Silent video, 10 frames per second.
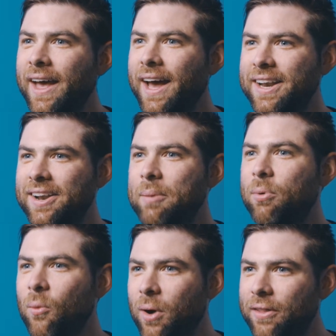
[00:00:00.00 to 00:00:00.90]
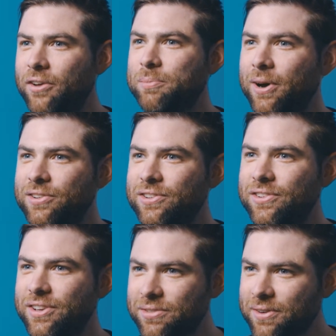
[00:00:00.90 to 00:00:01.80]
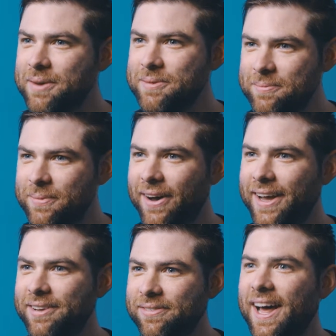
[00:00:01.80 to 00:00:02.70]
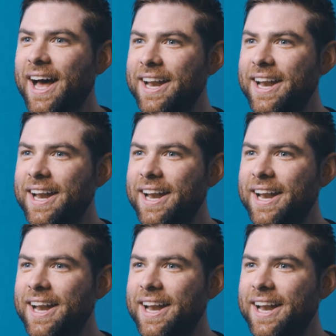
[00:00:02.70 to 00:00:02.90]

And I bought one of those posters and it's framed in my flat,